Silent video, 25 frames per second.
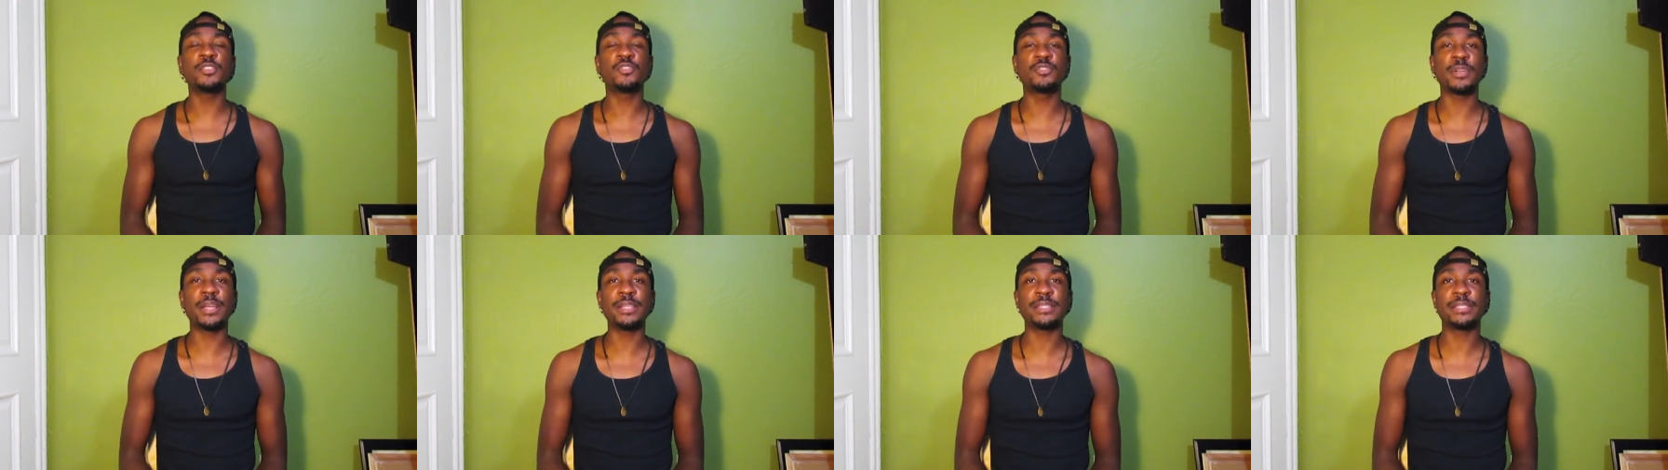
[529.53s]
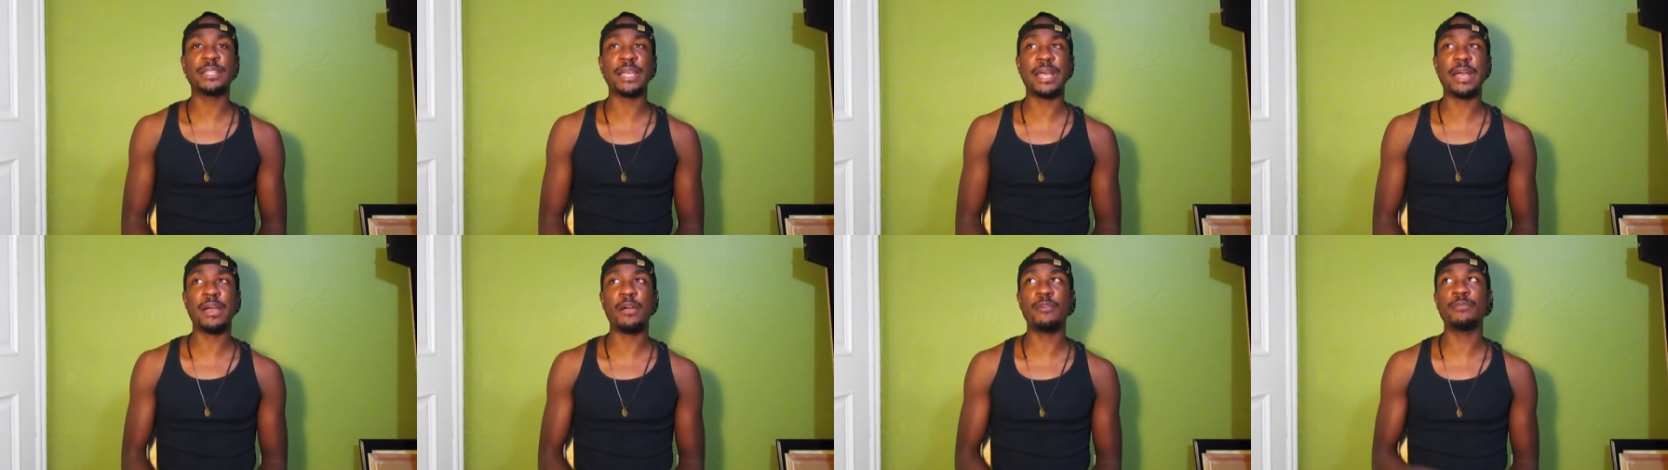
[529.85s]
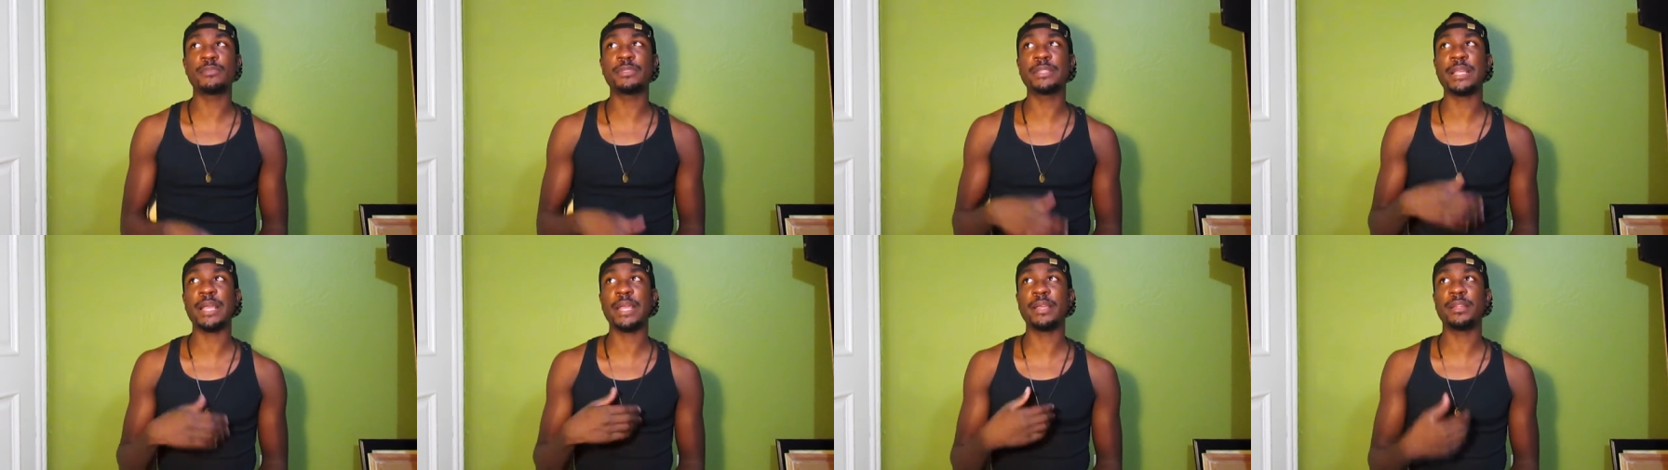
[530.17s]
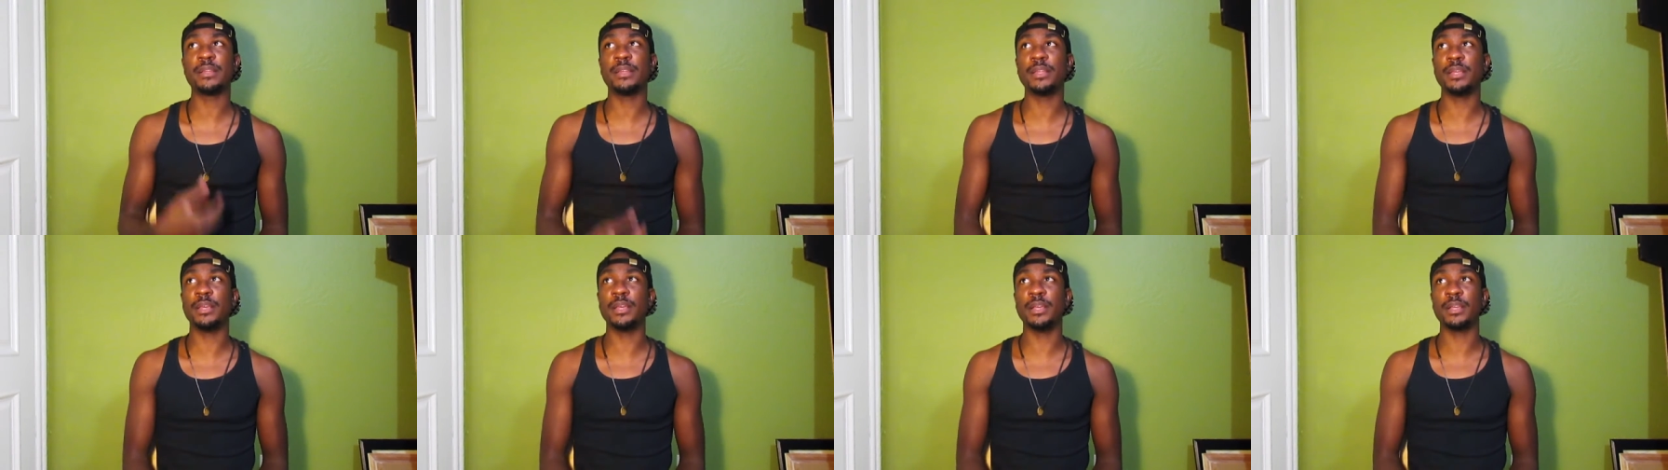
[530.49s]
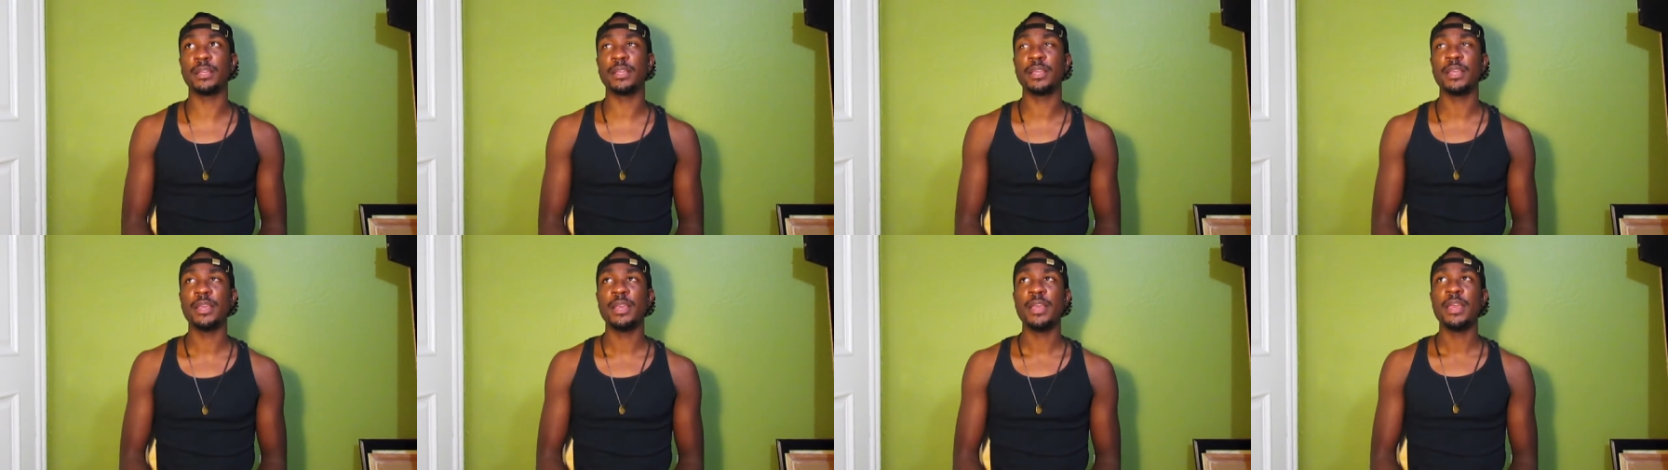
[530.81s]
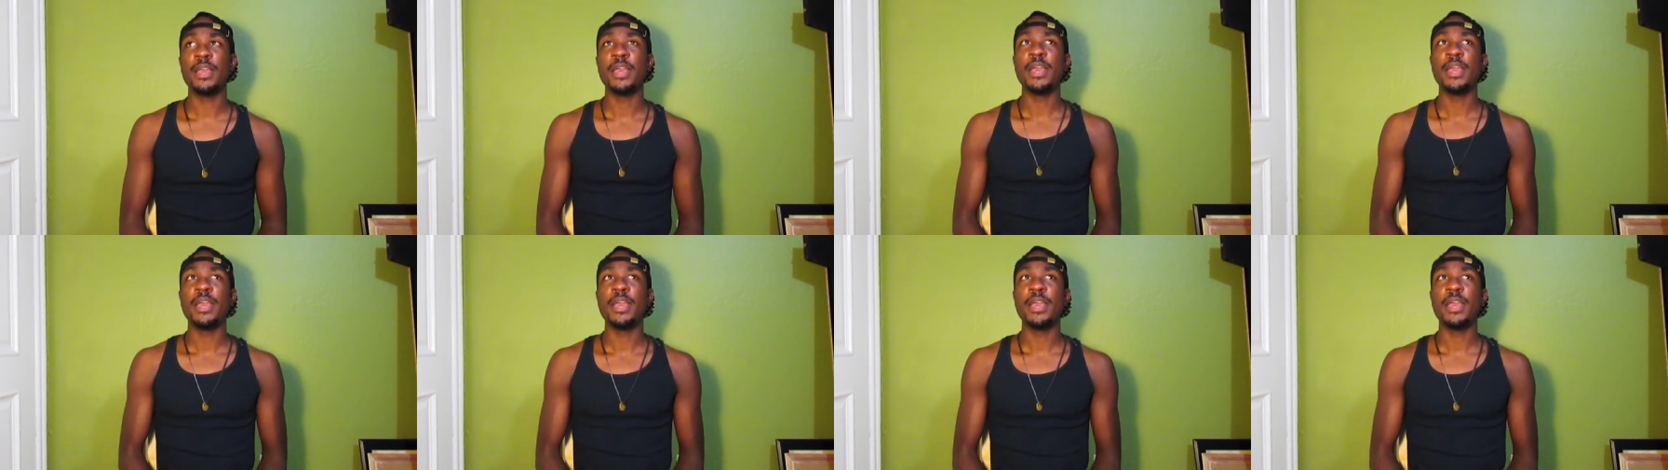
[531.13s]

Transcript: stressed out and was like, look,